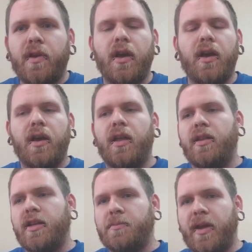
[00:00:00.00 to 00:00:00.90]

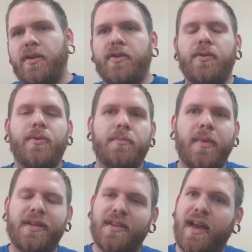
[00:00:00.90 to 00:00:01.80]
and explain to you what
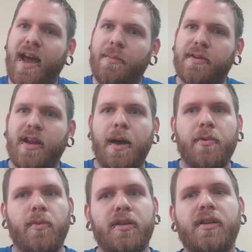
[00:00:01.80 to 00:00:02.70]
makes it a hybrid top
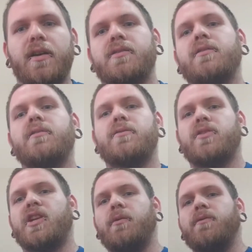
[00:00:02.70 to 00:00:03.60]
and what doesn't,
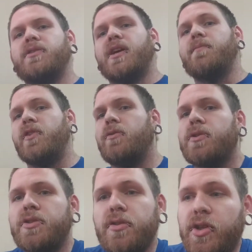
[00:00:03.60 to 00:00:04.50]
because some
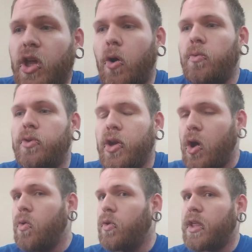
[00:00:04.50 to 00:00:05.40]
viewers don't
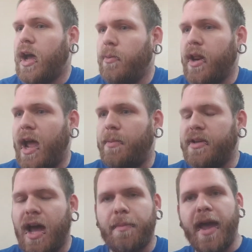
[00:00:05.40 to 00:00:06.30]
know what a
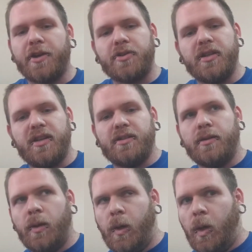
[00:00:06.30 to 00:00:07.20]
hybrid top actually is.
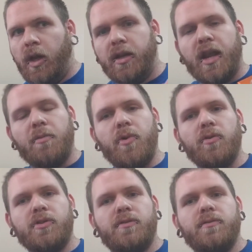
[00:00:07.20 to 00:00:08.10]
Now
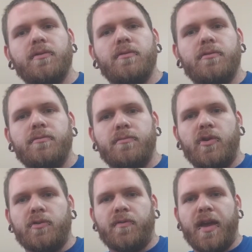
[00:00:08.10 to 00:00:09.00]
most
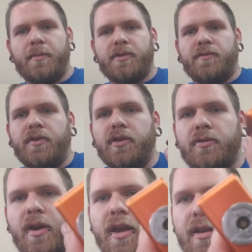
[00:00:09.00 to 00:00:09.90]
vapes, if you
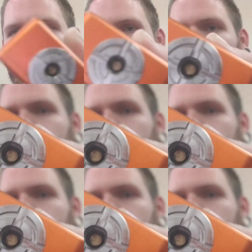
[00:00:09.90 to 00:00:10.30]
look right here,